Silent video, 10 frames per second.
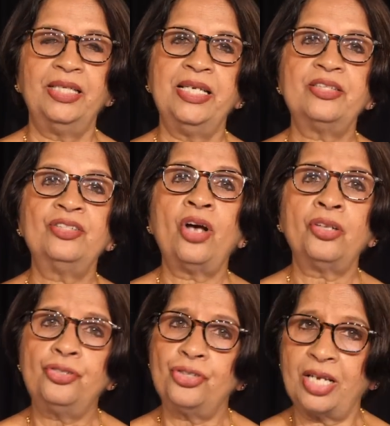is
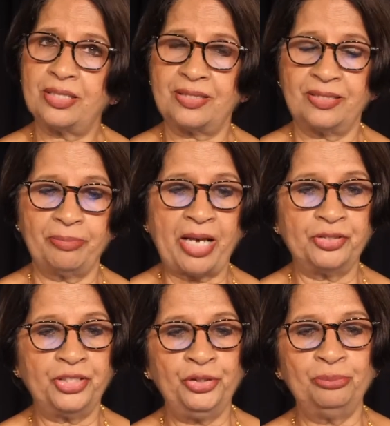not just
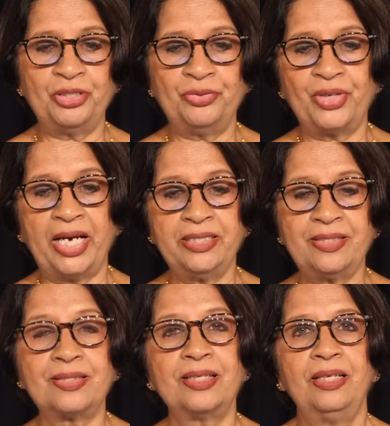about human
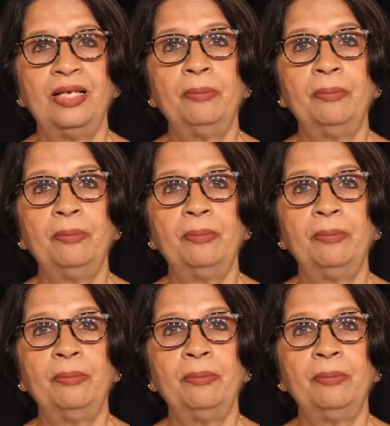rights,